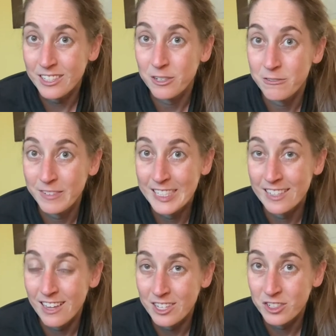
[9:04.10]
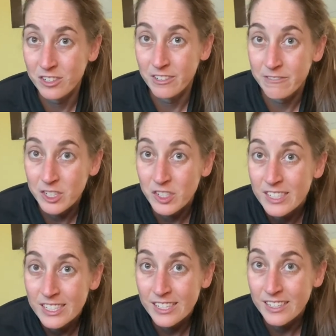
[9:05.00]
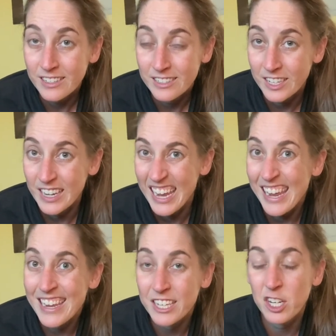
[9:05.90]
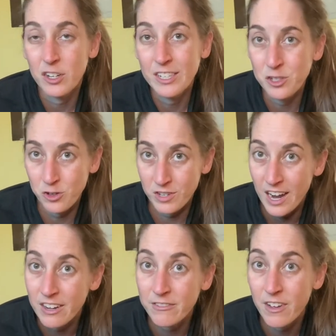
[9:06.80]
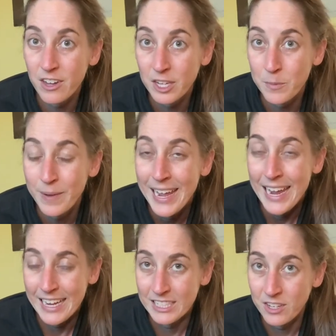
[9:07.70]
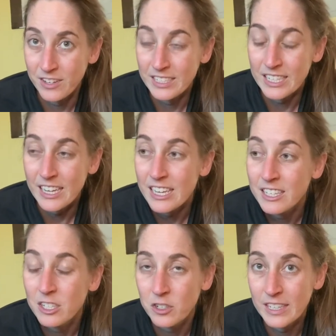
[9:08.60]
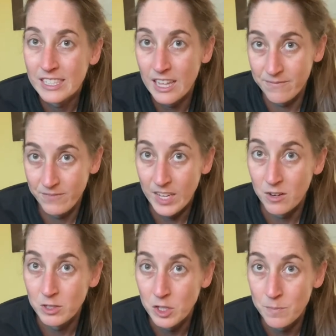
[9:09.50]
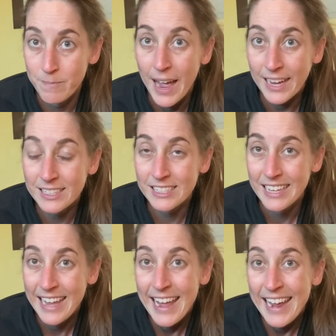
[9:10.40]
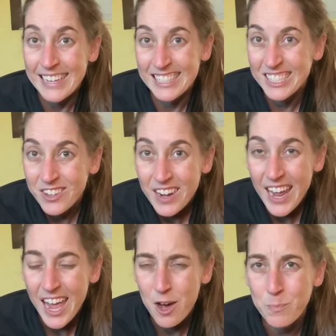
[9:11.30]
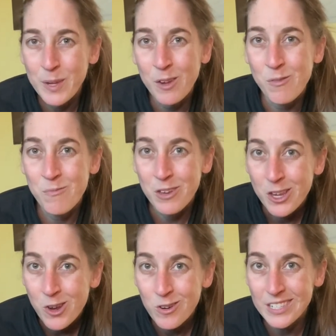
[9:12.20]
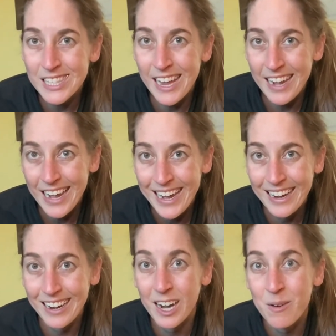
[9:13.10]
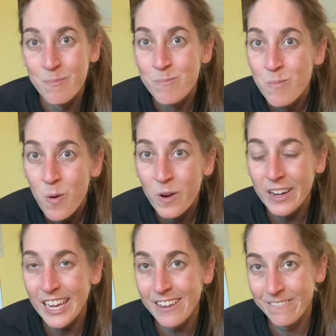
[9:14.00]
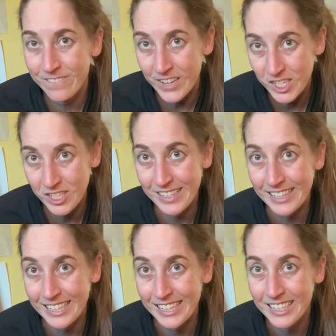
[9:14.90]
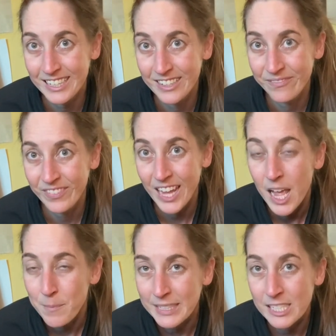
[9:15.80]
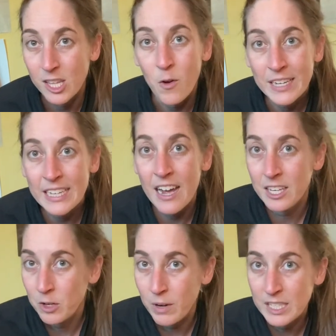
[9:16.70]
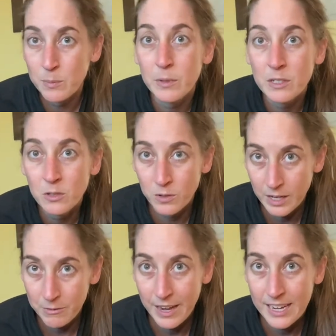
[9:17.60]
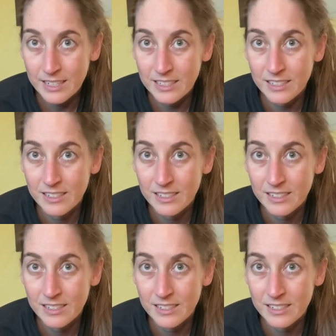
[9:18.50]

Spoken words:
physiological efficiency. It's going to increase your tidal volume. It's going to increase that VO2 max. It's going to help you use that air more efficiently by slowing down your respiratory rate